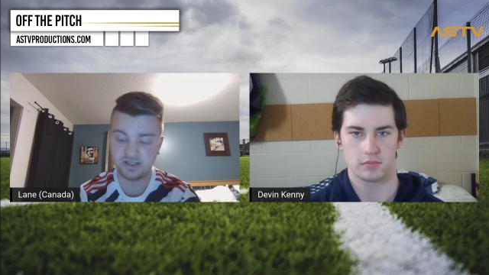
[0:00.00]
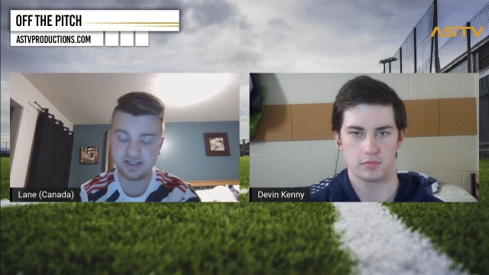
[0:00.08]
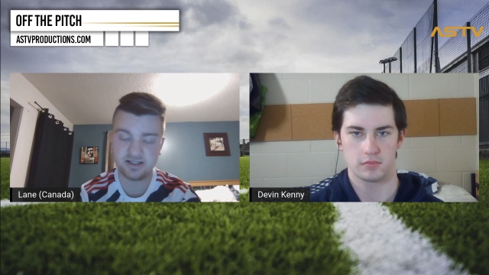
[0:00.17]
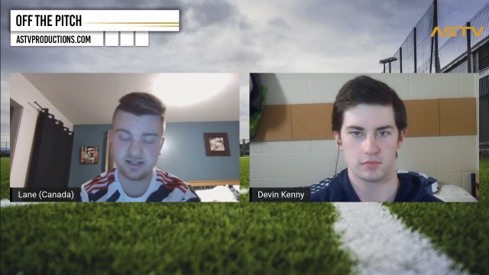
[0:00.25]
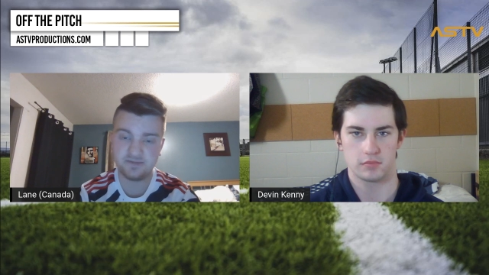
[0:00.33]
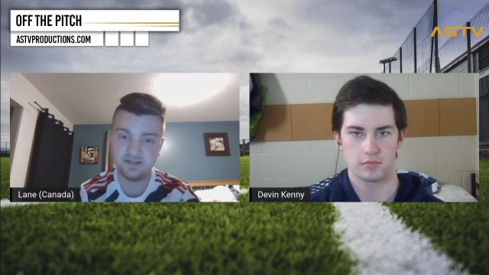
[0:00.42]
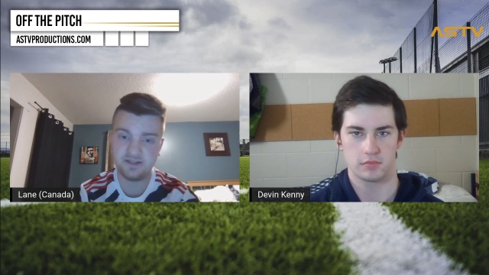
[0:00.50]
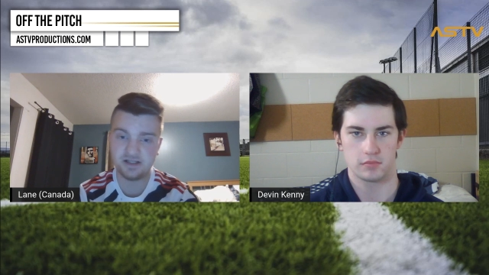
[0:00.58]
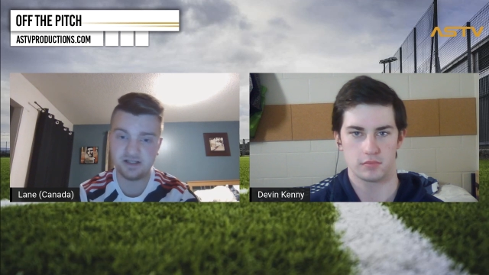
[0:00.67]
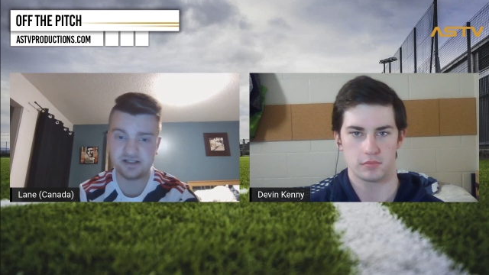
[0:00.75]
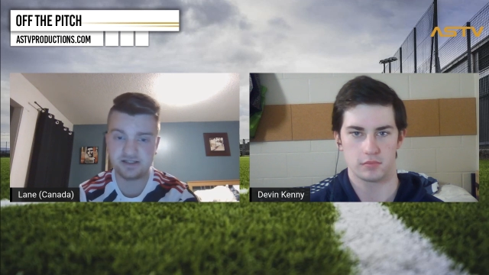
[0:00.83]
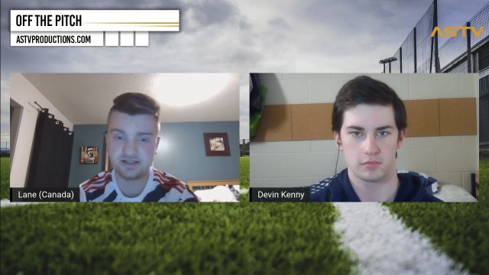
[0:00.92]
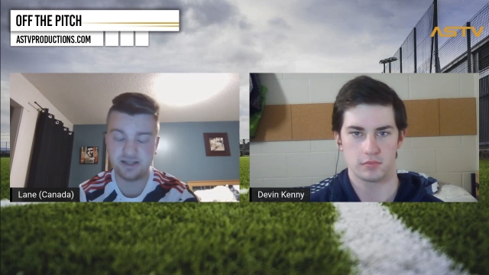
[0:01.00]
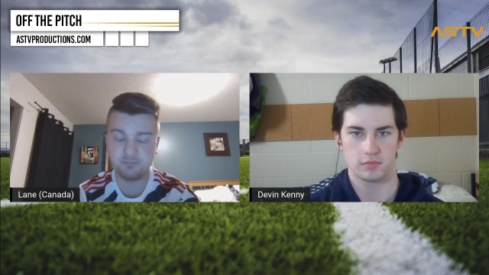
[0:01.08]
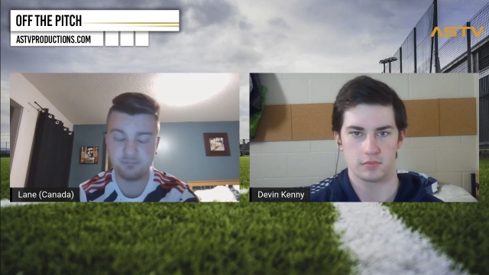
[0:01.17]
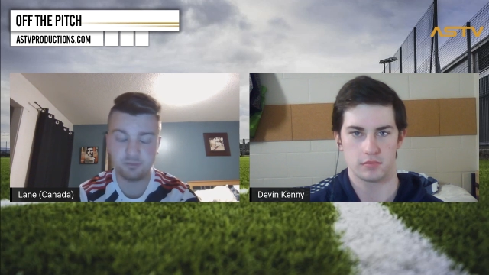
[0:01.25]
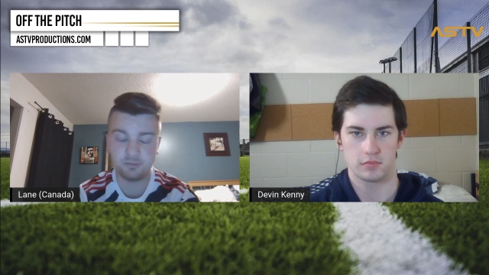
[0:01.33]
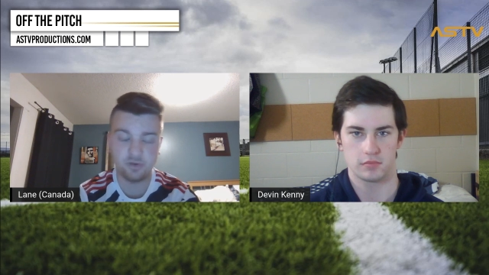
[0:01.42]
Speaker 1: if he doesn't get
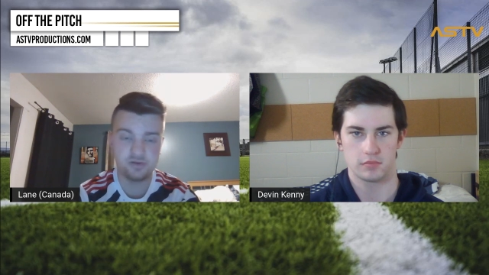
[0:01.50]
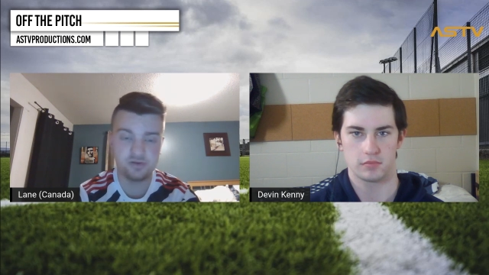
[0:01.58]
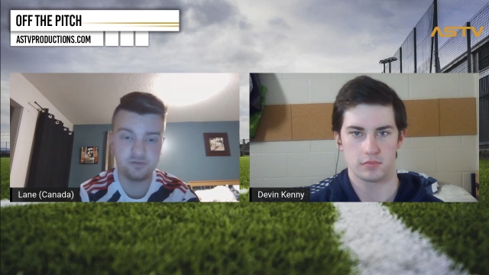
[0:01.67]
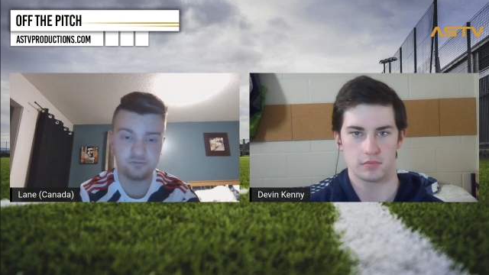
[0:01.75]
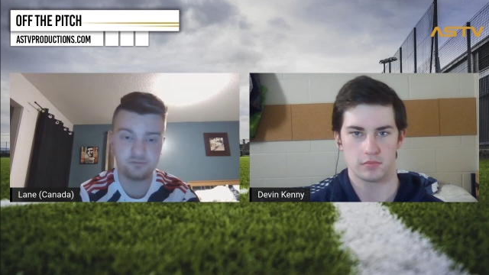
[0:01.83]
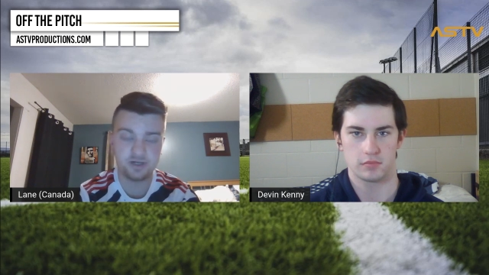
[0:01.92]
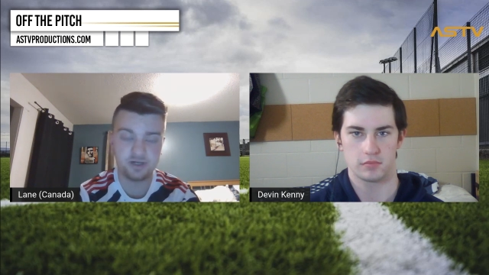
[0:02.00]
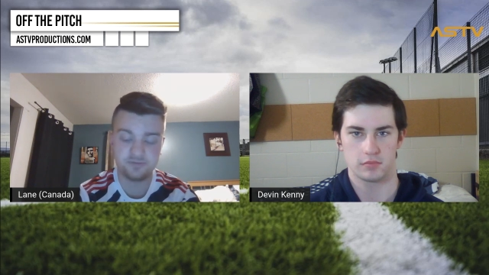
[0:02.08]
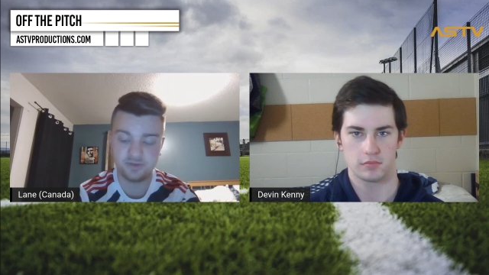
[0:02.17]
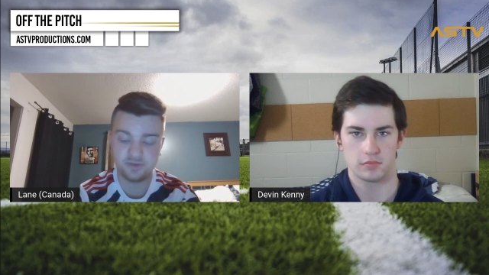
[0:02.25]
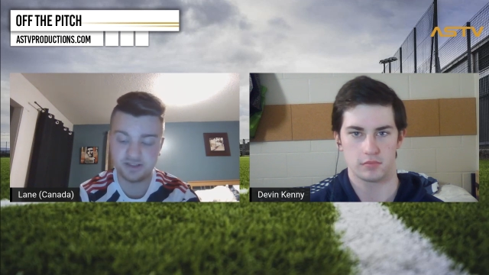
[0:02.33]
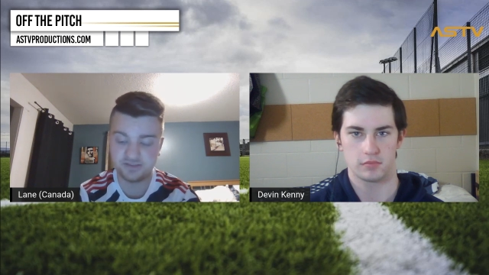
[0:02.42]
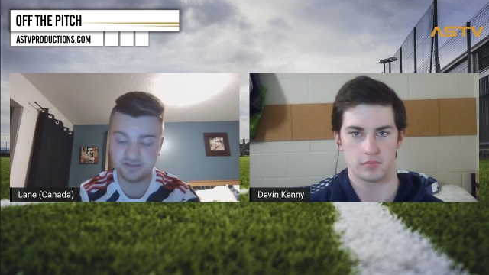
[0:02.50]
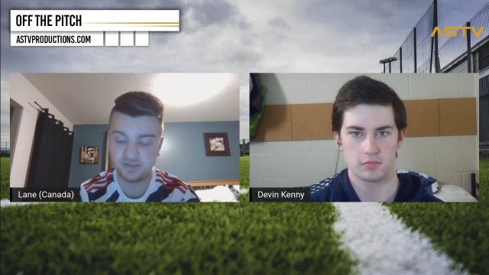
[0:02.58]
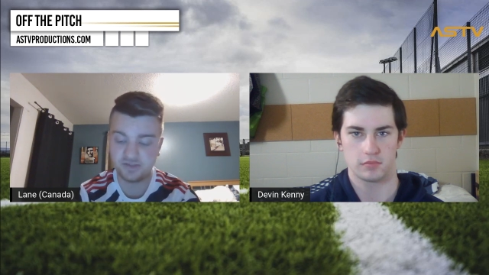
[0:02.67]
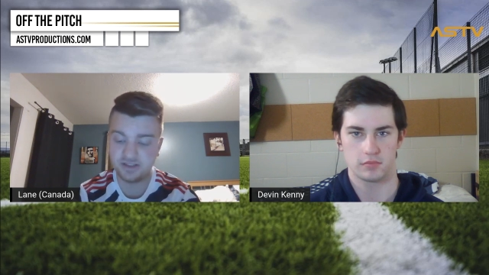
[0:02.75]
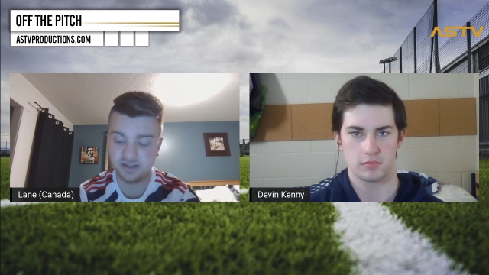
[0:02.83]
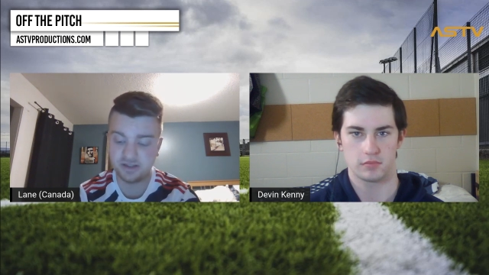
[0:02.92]
promoted with Brentford, he's a very
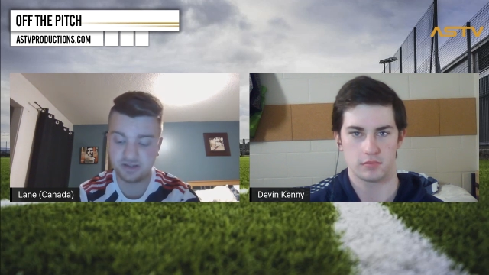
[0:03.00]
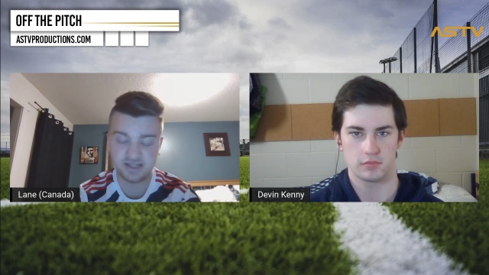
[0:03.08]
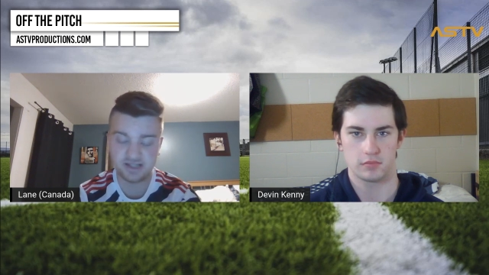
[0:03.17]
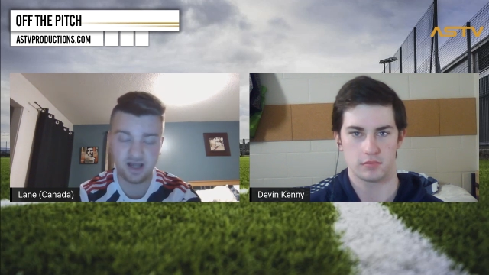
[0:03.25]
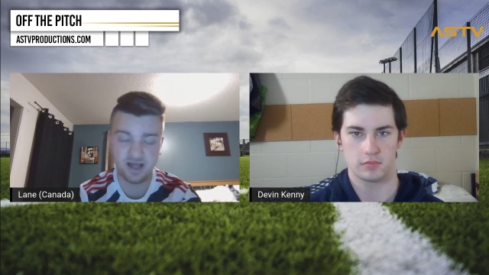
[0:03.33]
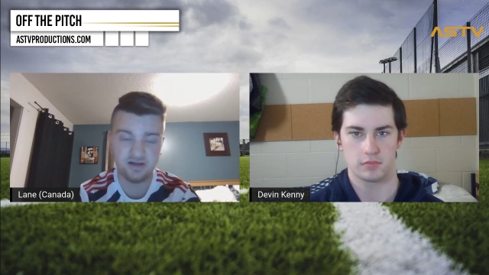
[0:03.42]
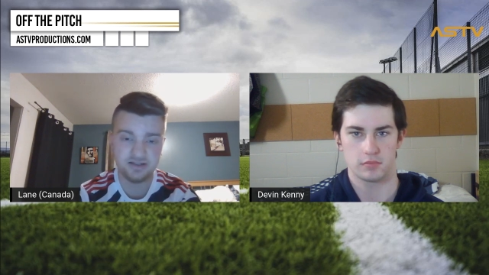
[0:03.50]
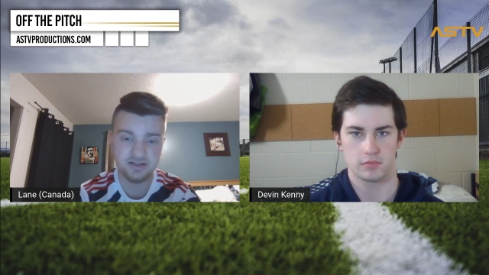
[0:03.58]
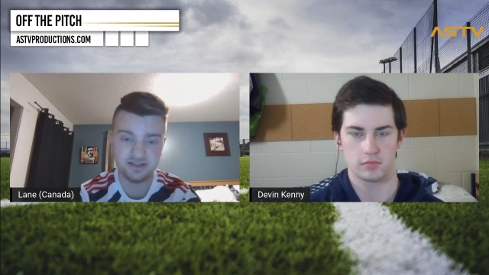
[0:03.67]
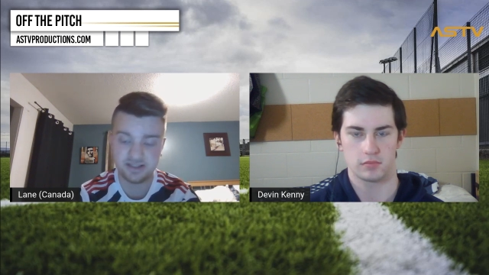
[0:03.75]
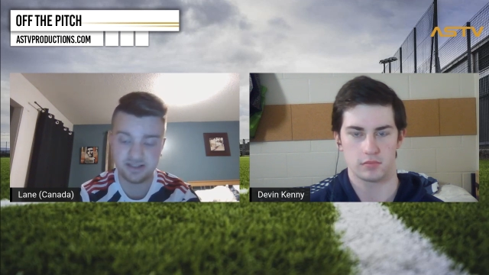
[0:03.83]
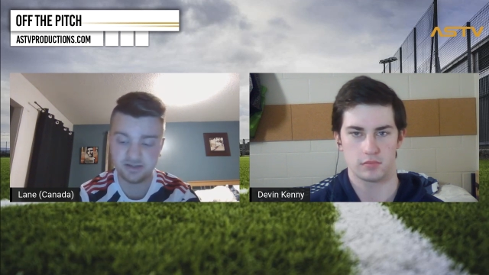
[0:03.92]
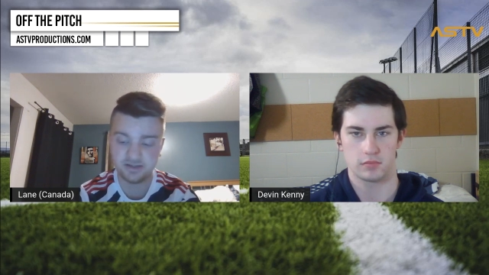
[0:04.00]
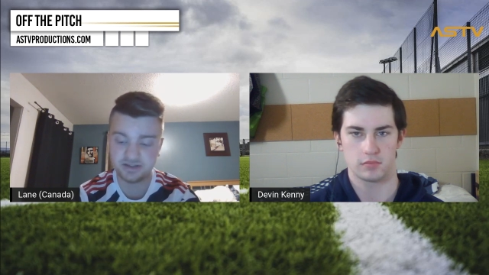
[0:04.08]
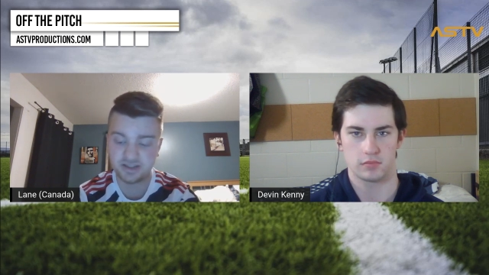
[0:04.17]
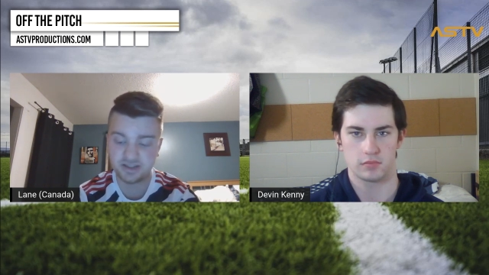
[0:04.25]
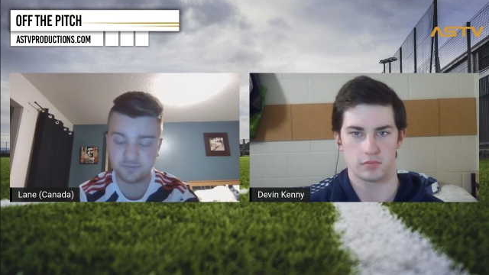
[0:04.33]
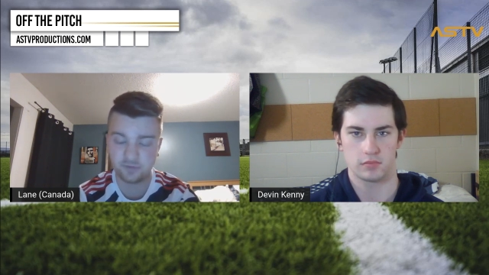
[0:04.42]
young, talented English
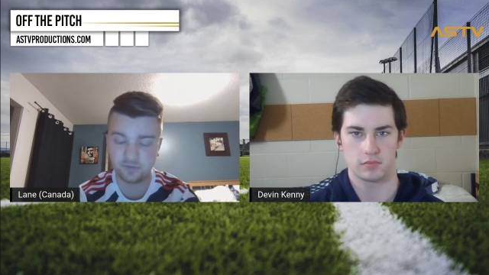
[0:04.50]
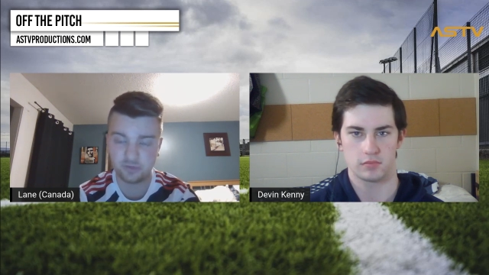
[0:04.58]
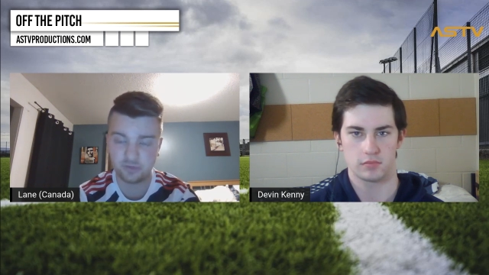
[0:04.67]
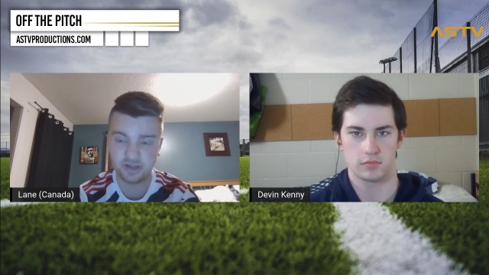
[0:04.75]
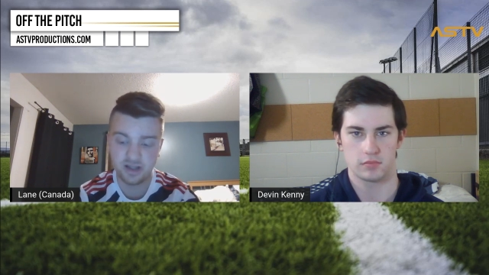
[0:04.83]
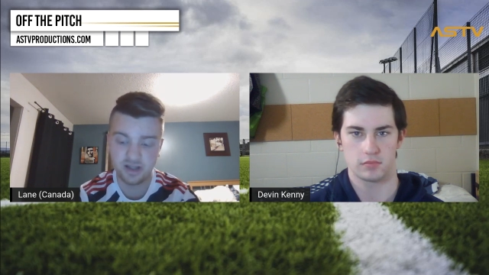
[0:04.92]
center forward.